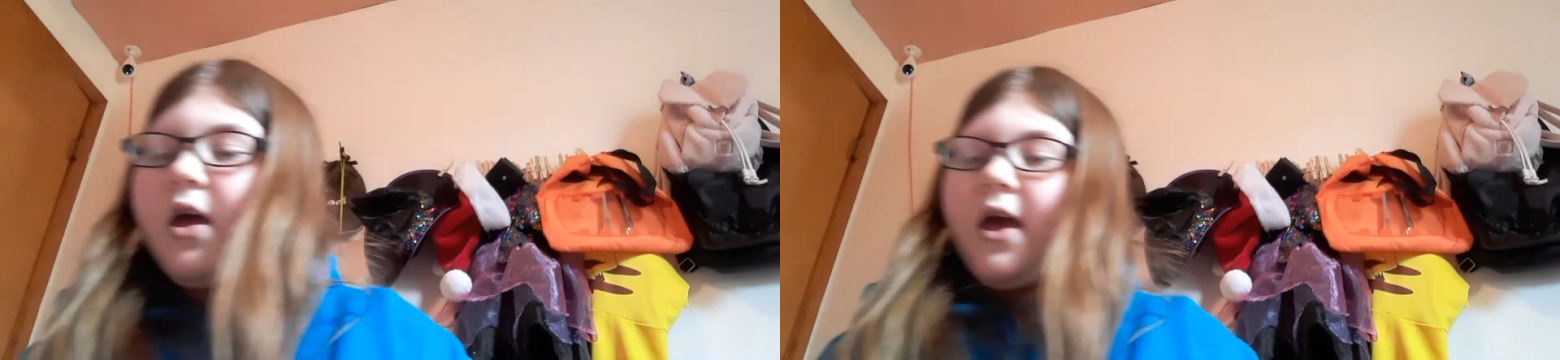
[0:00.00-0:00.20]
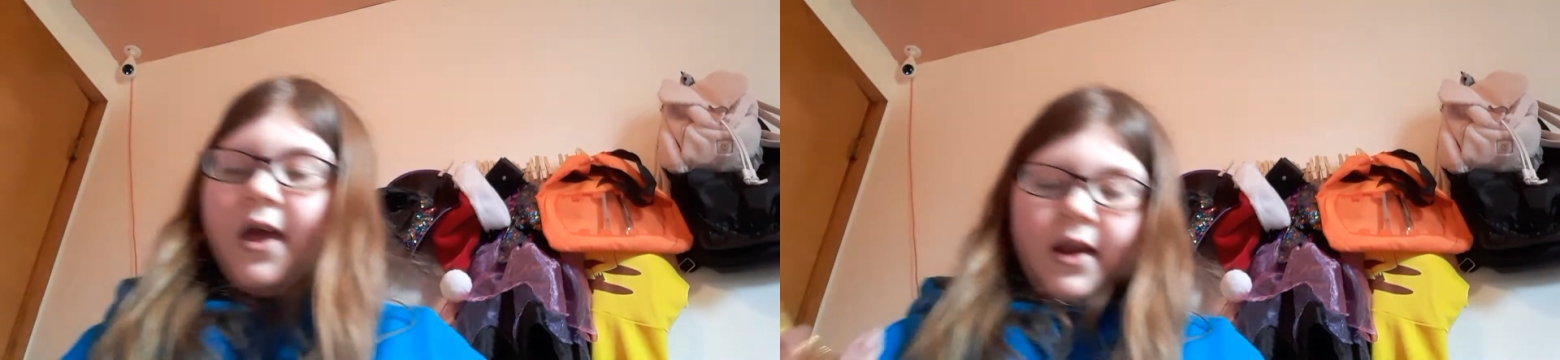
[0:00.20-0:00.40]

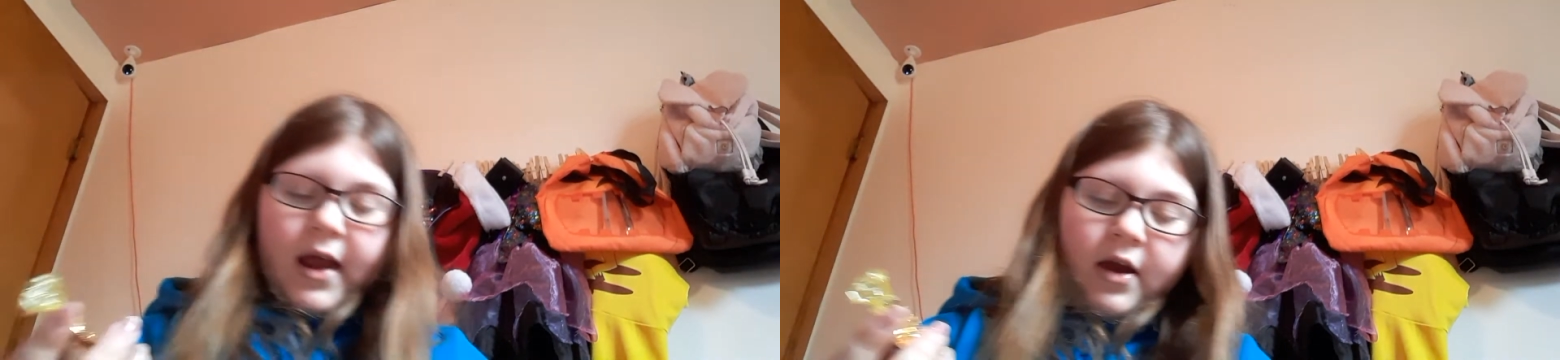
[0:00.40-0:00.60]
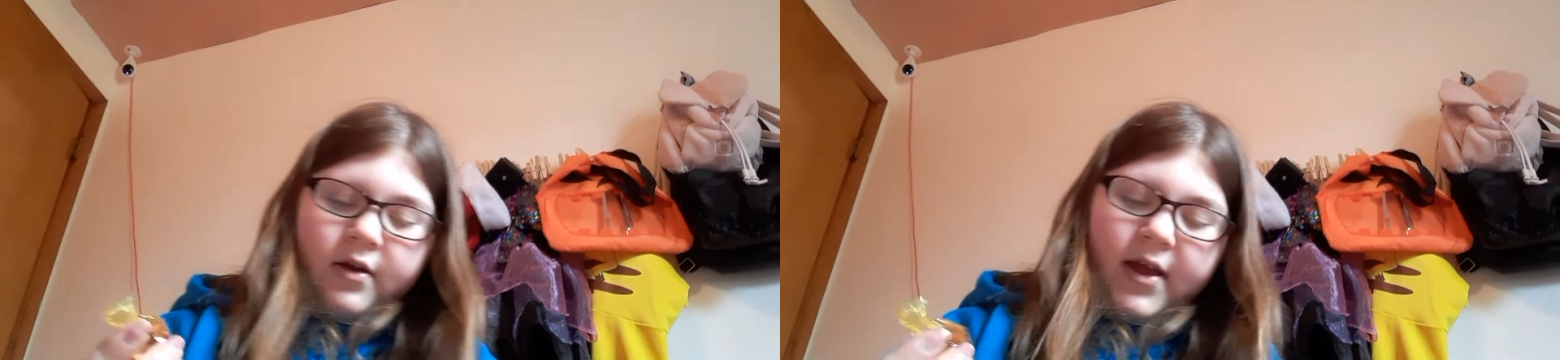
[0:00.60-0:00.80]
And
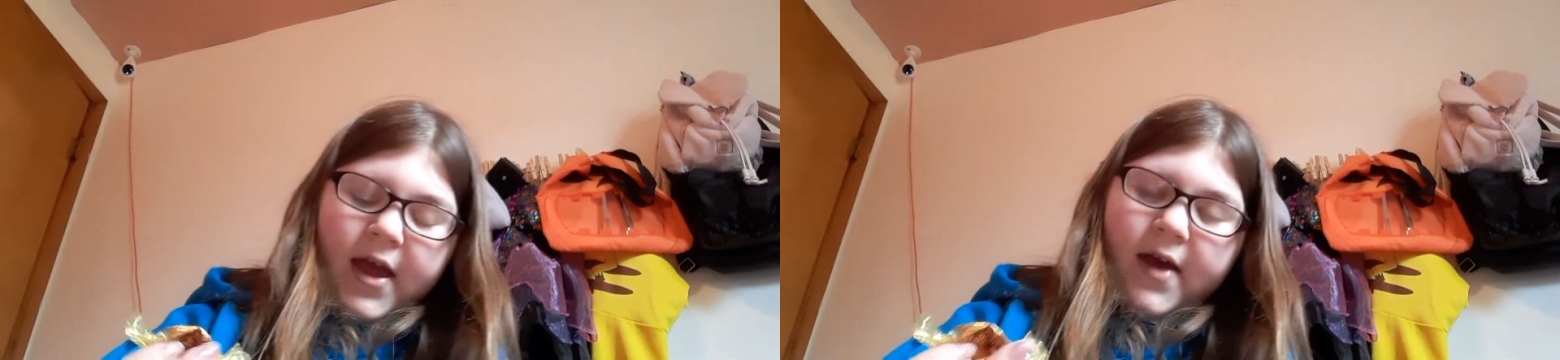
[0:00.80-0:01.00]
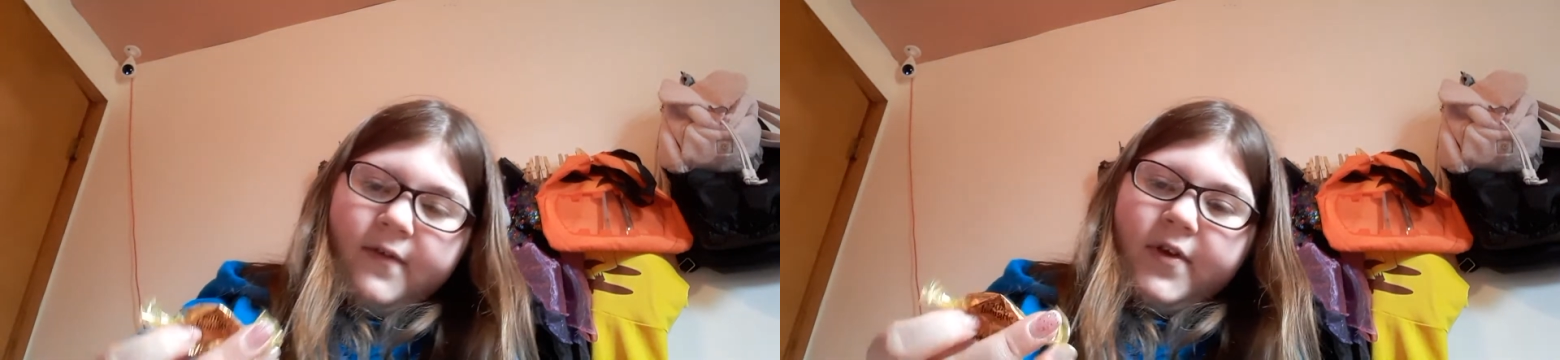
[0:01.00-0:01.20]
I already
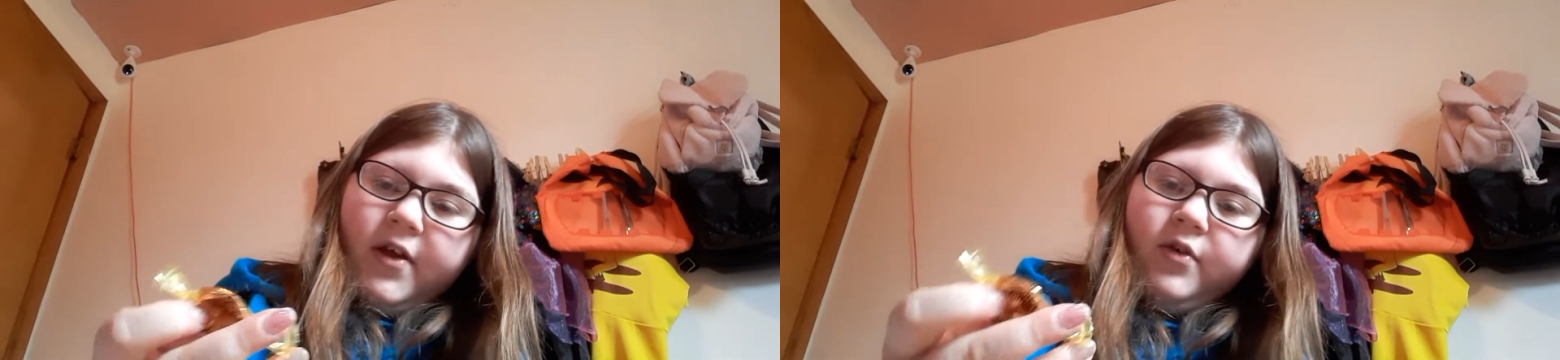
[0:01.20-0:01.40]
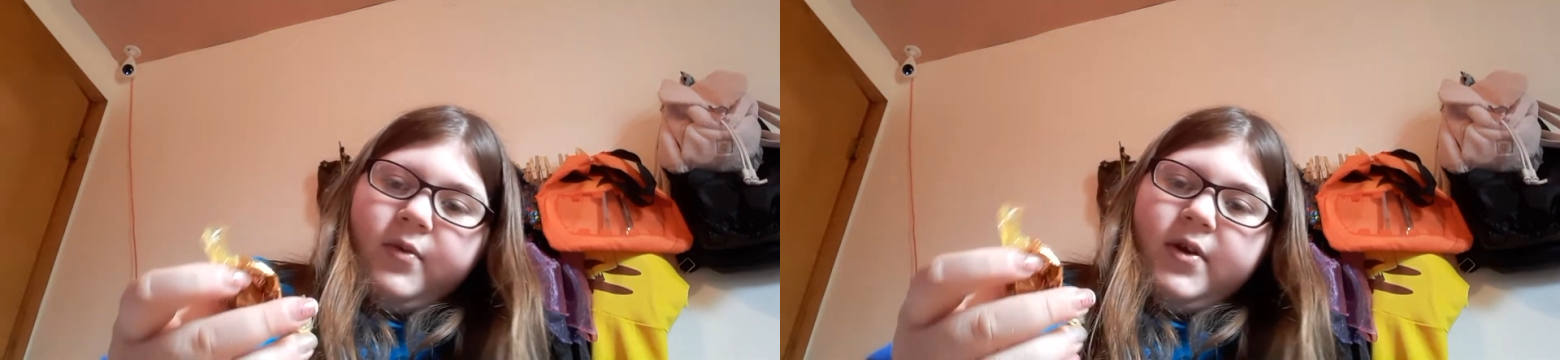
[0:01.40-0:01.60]
have
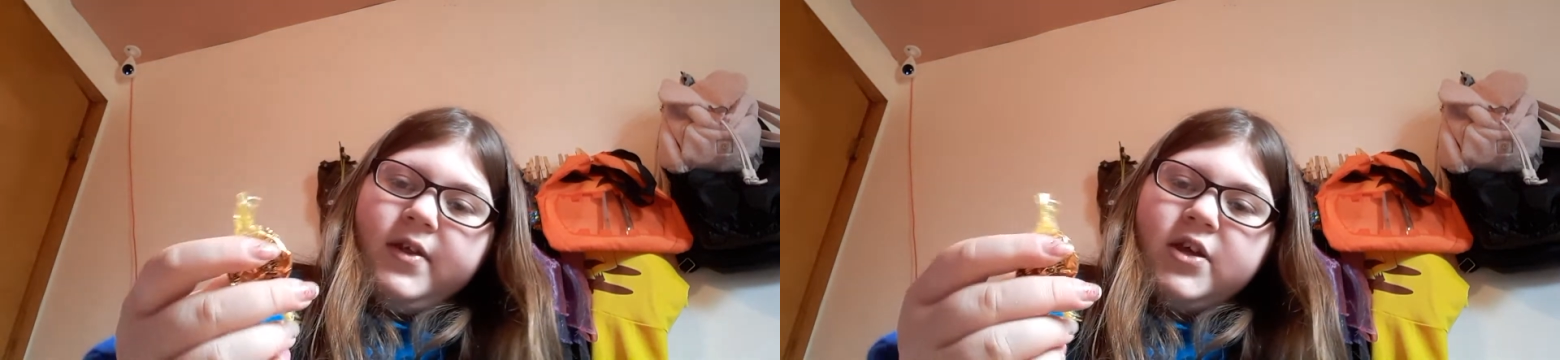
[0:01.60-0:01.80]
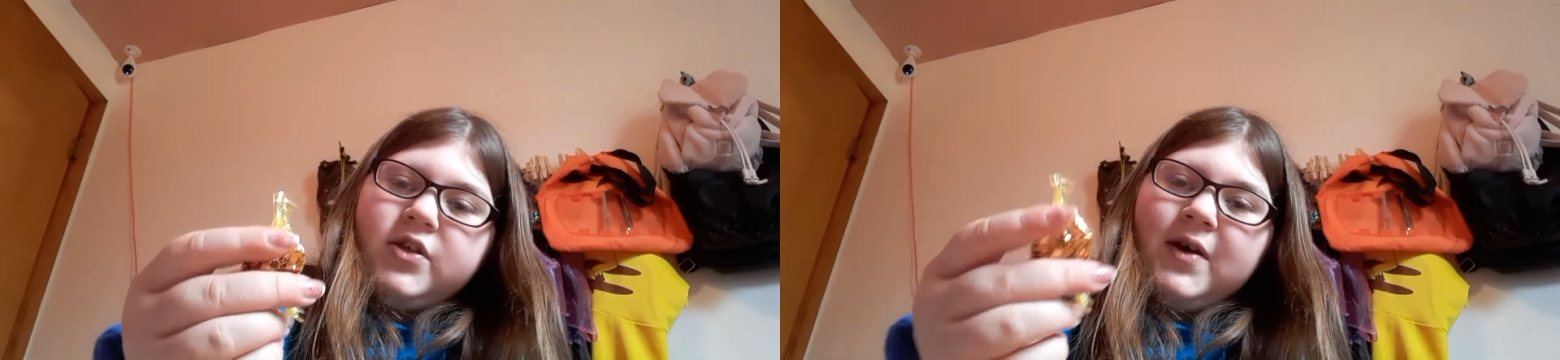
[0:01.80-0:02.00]
another one of
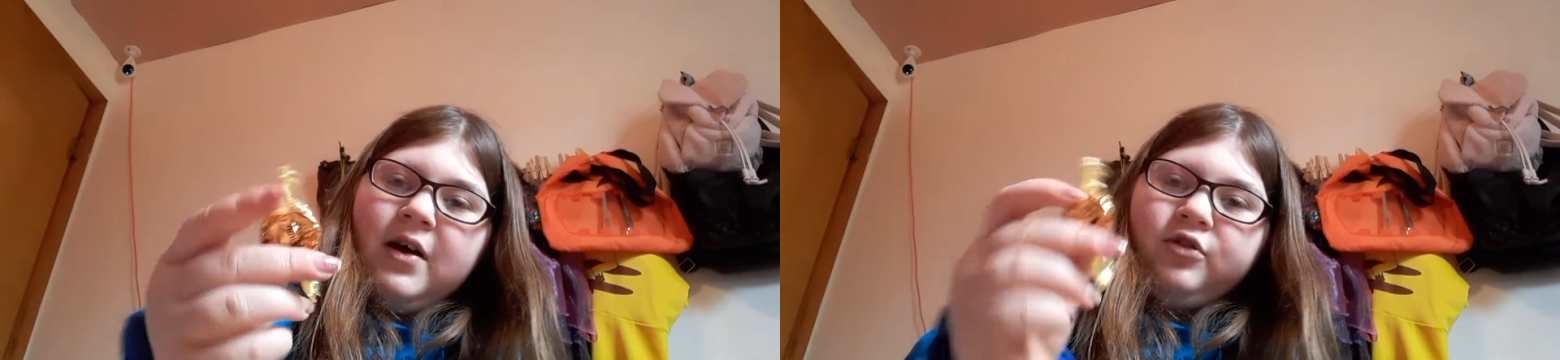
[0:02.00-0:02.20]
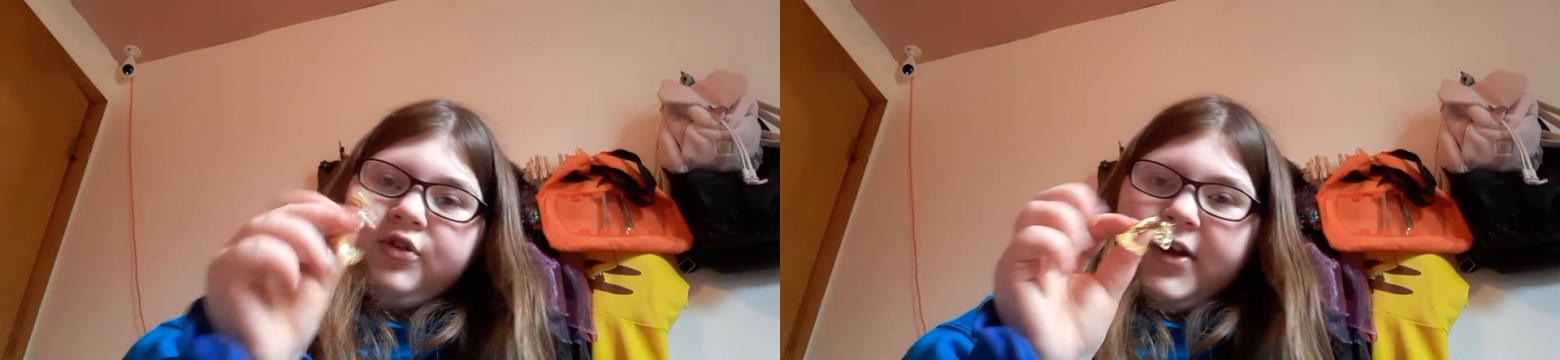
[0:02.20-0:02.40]
these, so
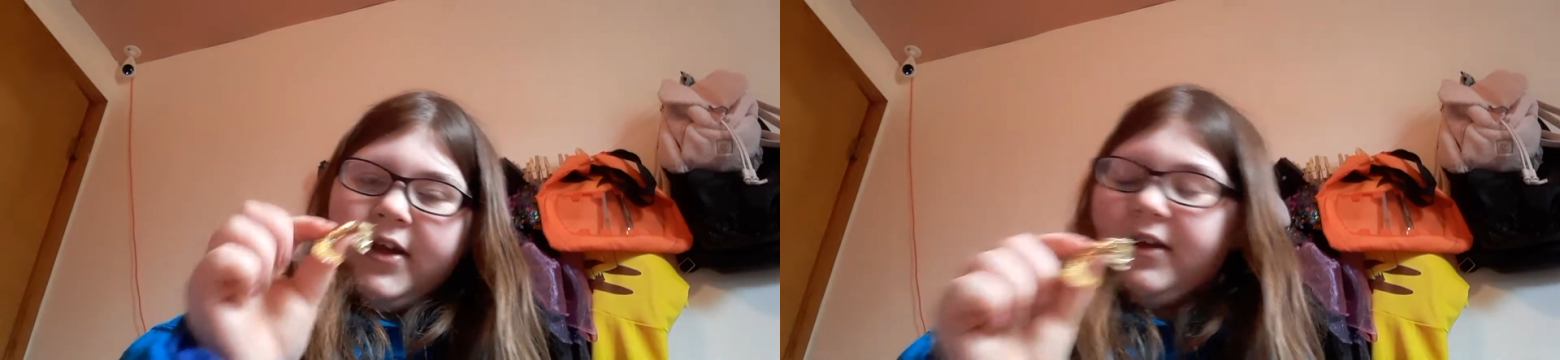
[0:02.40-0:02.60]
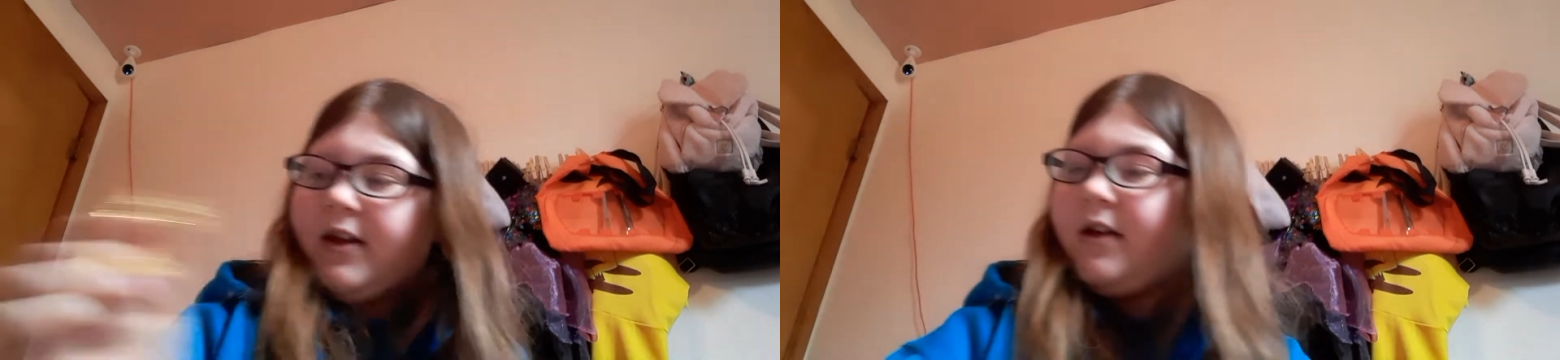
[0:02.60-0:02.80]
I'll trade
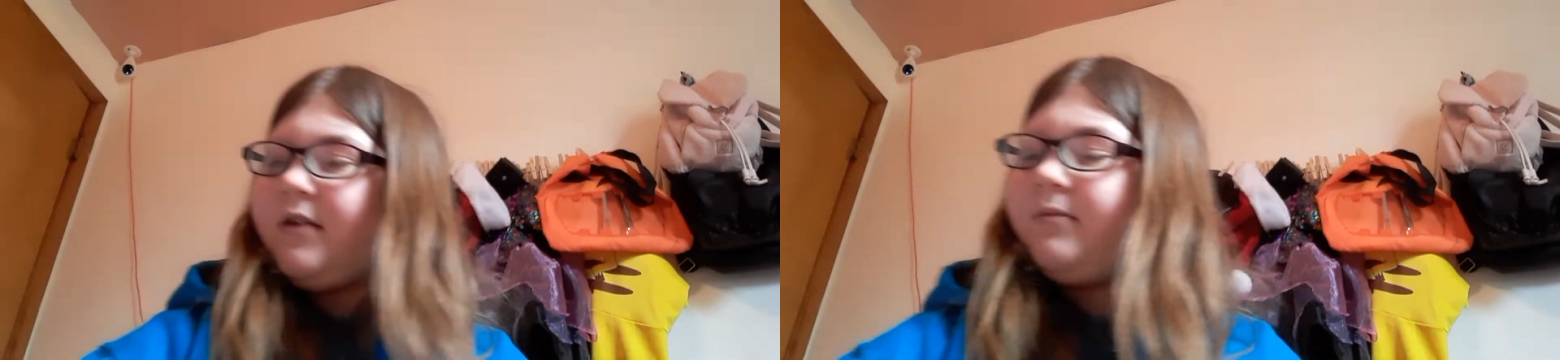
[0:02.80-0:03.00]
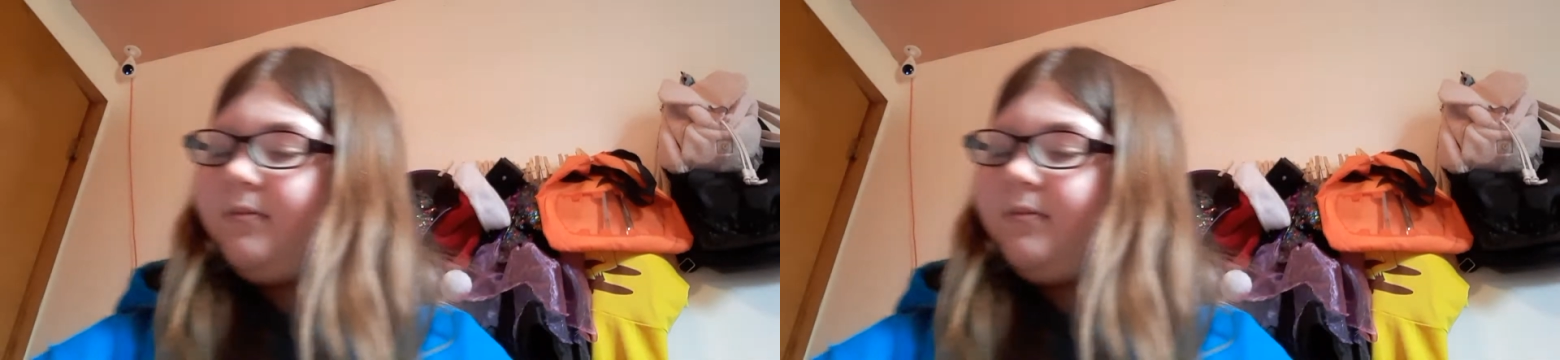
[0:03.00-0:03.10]
it.